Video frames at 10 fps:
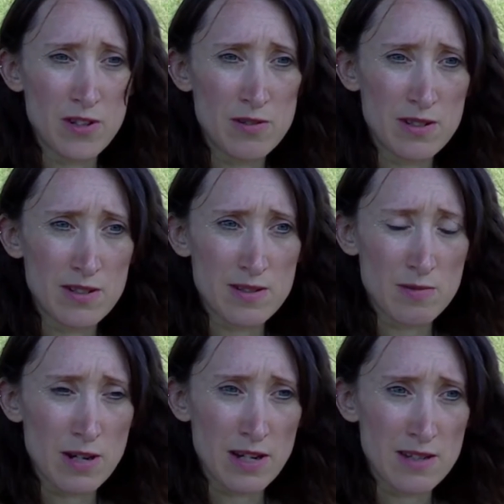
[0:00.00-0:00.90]
viewed in this
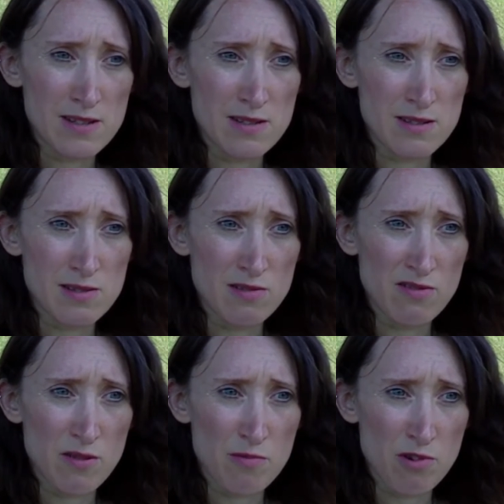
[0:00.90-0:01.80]
way as a sort
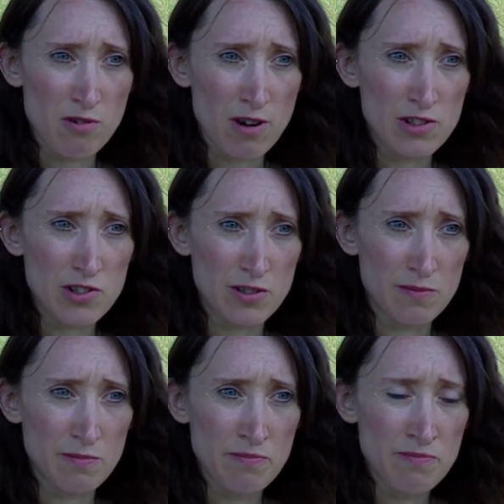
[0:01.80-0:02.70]
of a
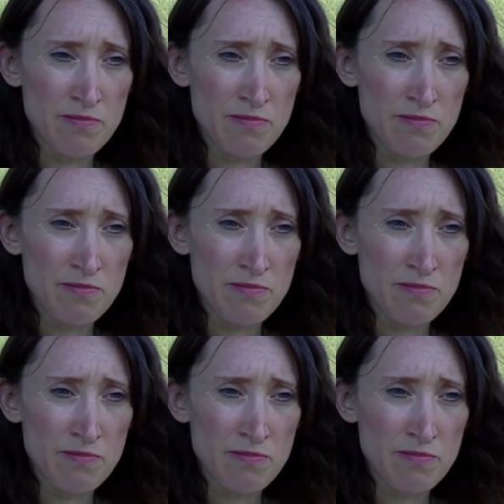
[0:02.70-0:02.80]
progression,